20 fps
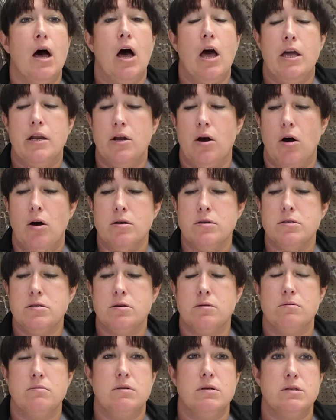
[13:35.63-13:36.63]
and
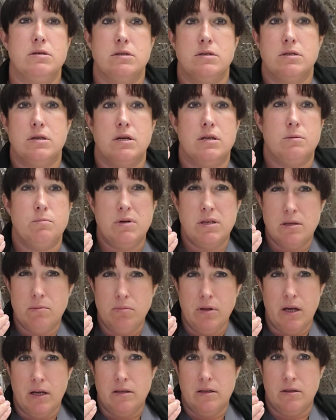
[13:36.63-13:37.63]
also this is going to be the
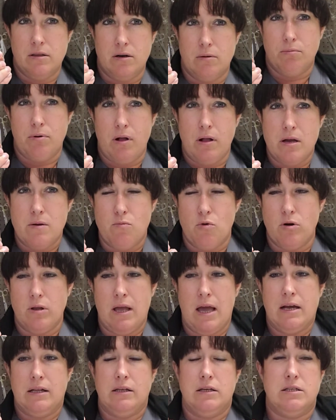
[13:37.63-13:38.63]
blade that they're probably more
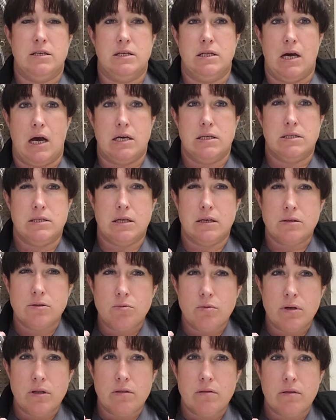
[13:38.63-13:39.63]
likely to dissect
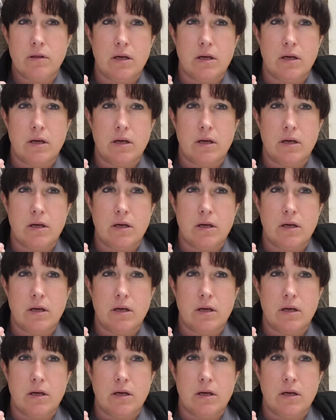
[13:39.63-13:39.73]
with